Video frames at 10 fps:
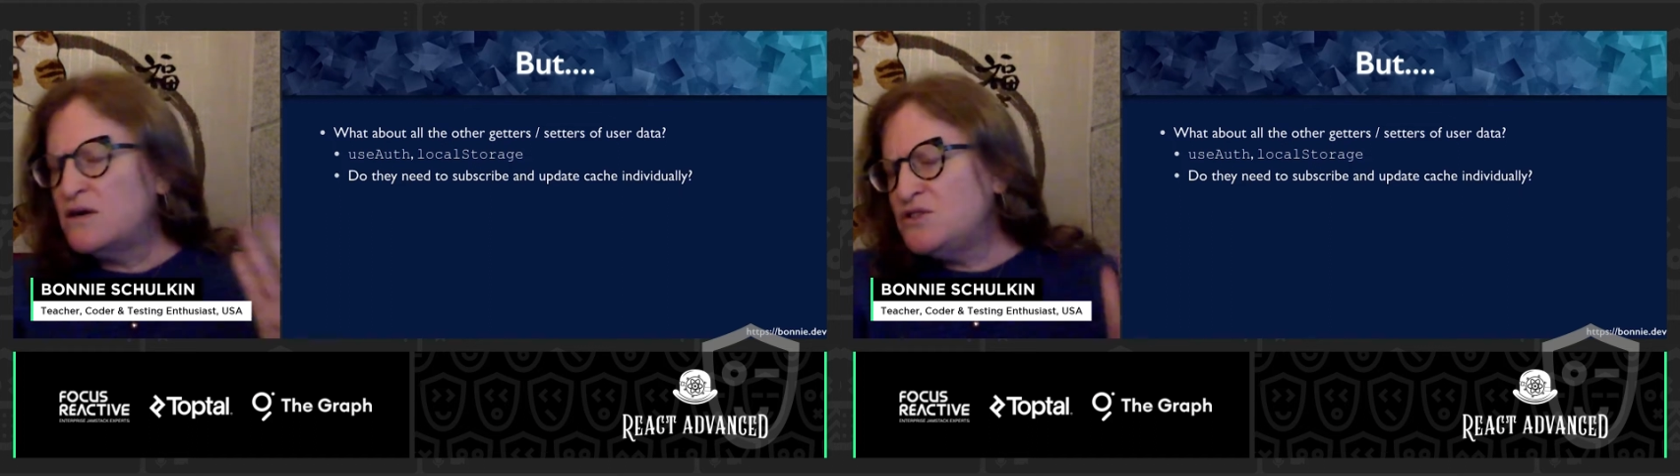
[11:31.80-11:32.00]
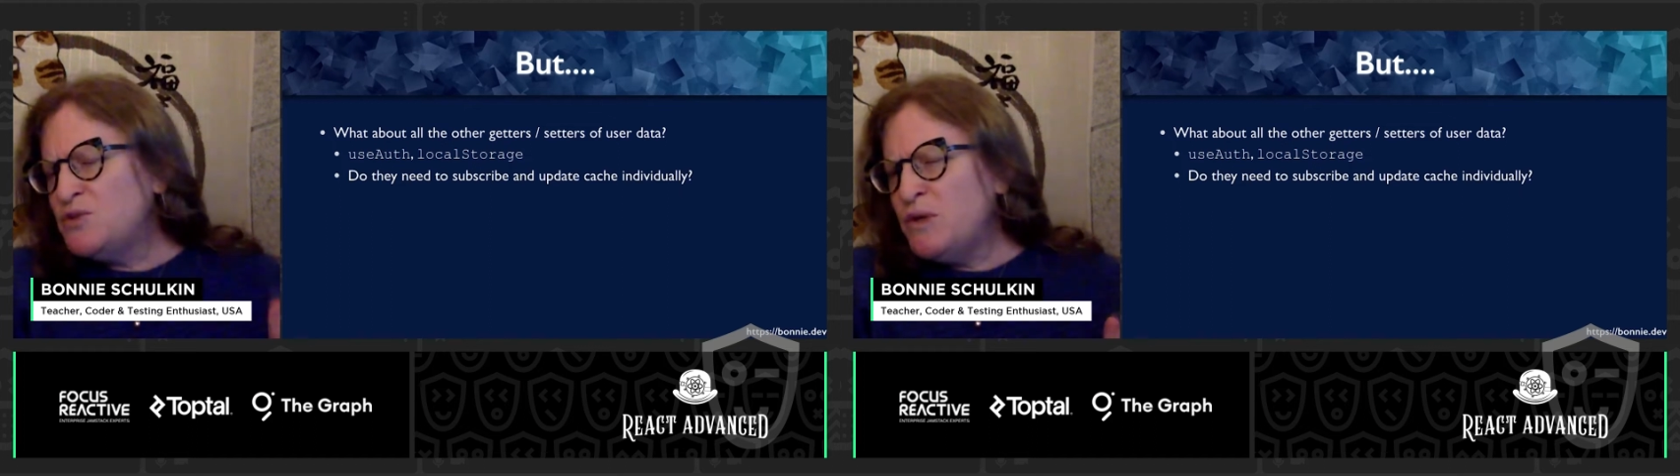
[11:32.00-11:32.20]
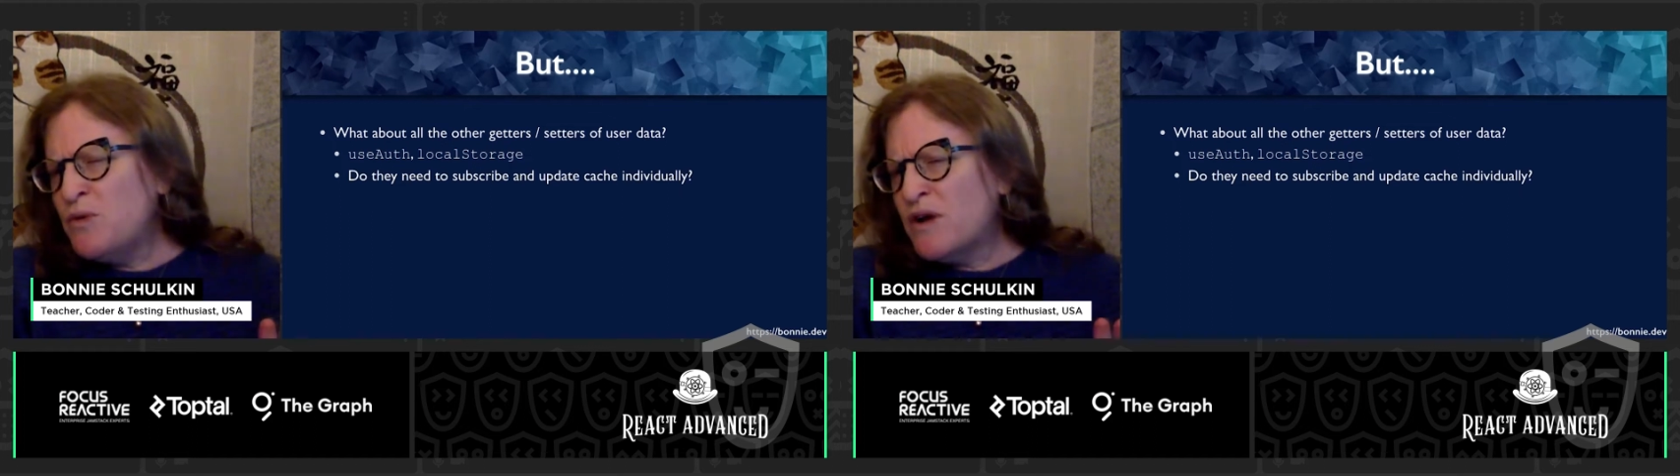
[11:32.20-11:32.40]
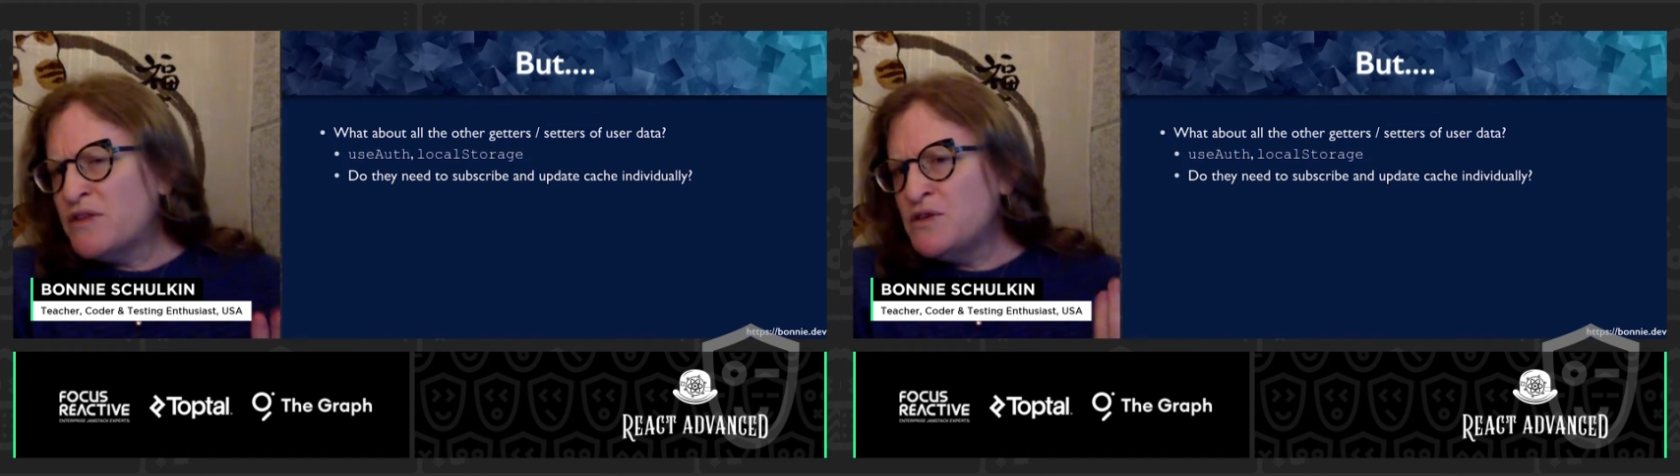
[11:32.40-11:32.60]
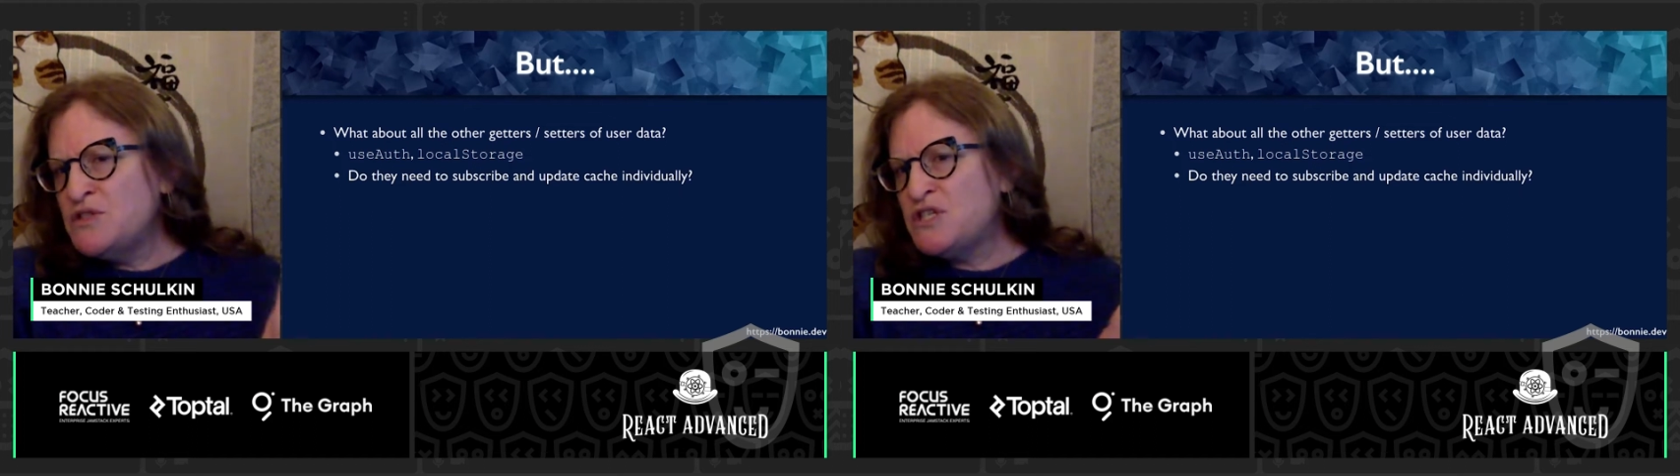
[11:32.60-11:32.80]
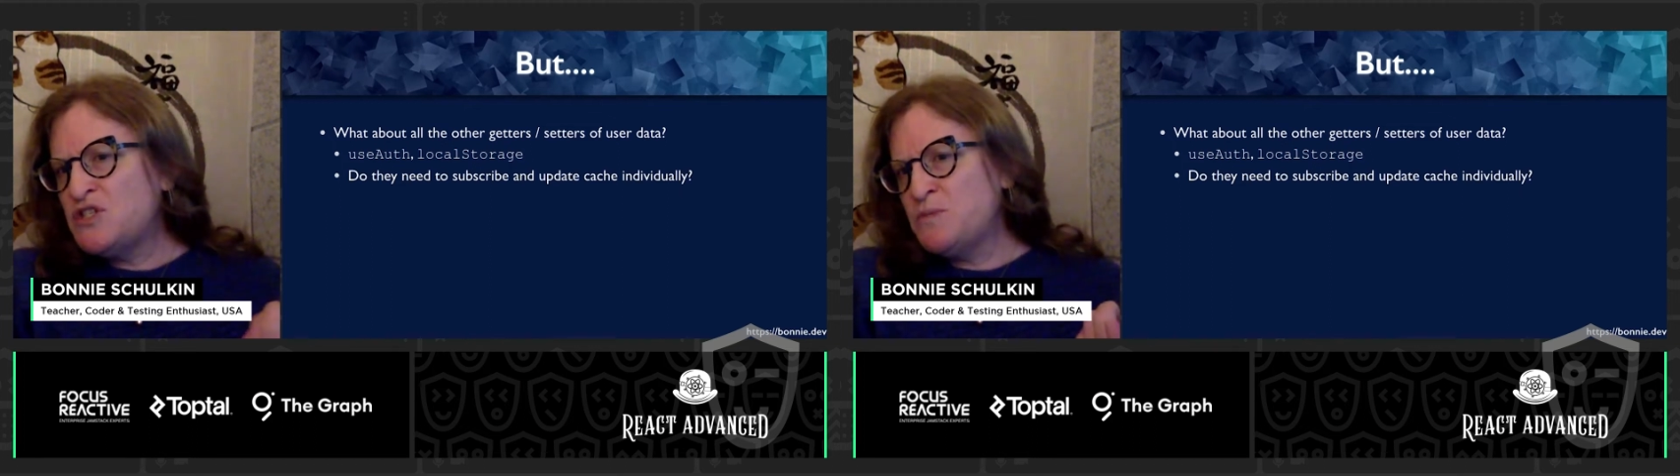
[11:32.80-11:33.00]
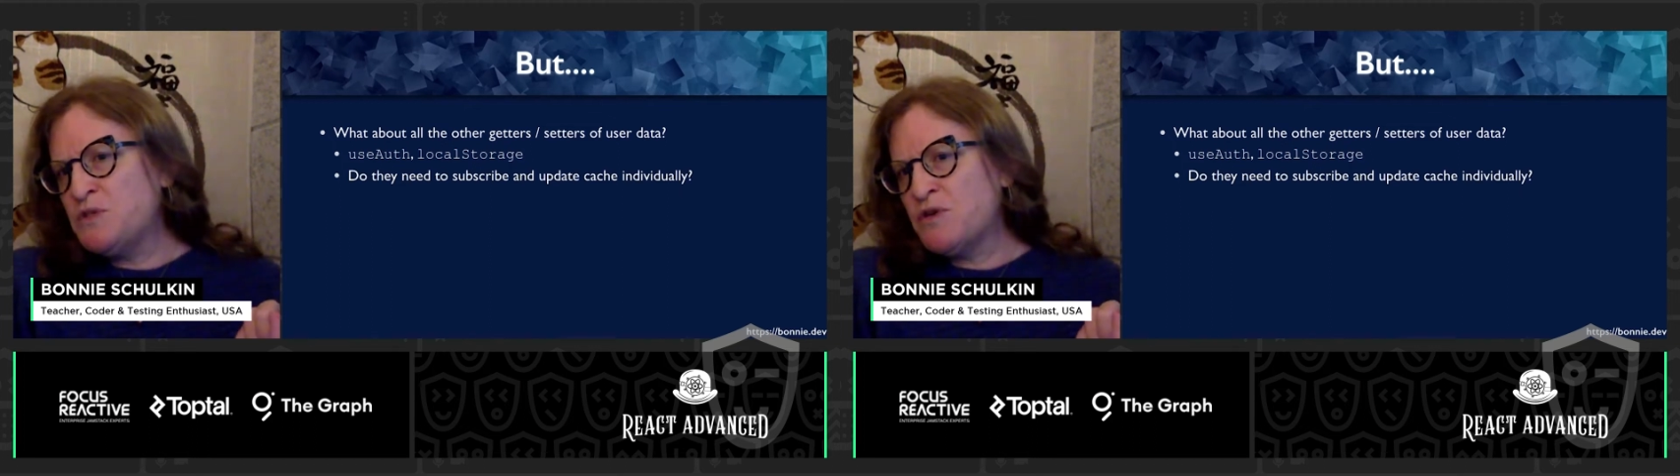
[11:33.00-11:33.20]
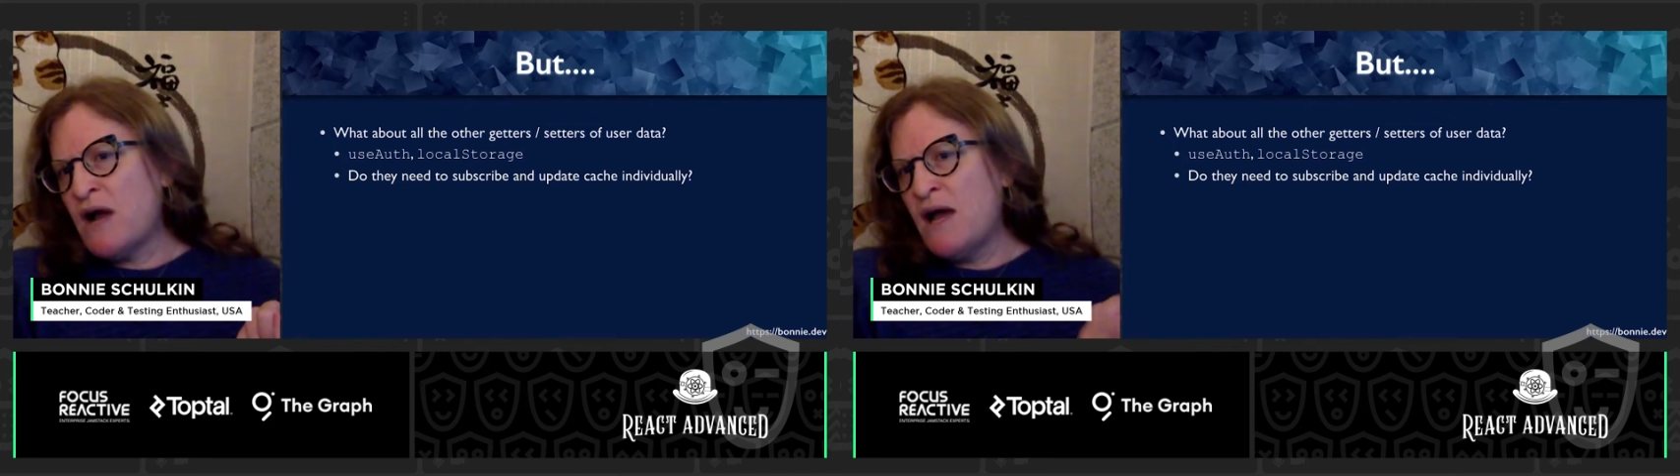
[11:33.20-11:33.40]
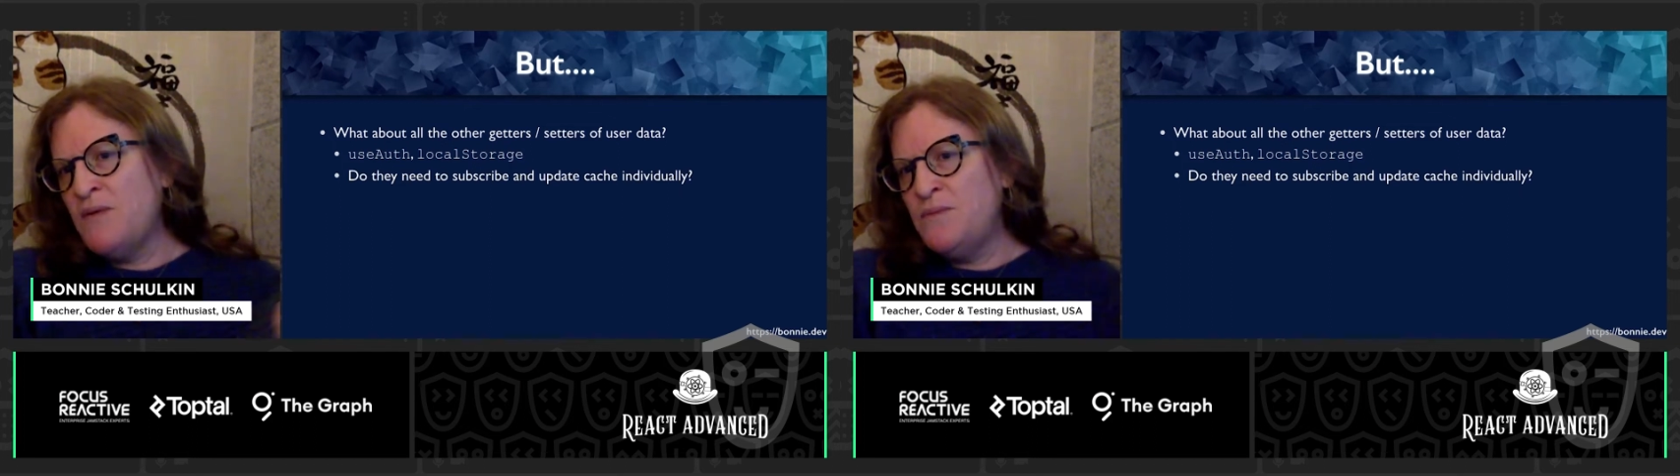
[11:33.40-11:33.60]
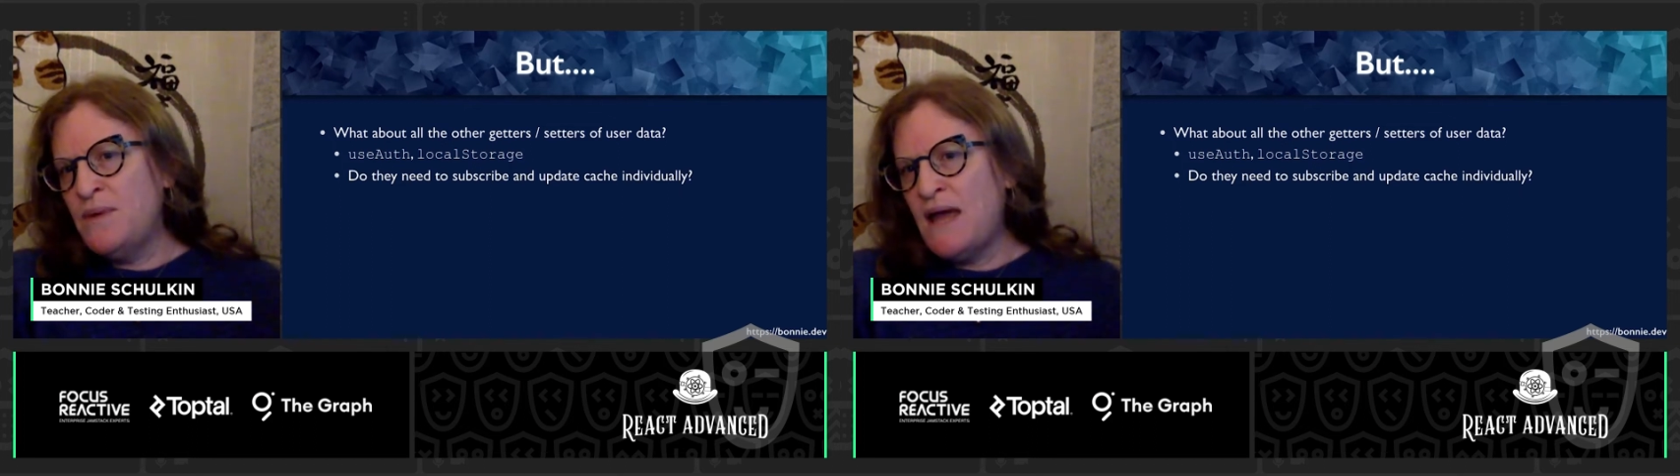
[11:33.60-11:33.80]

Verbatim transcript: Do we want those to subscribe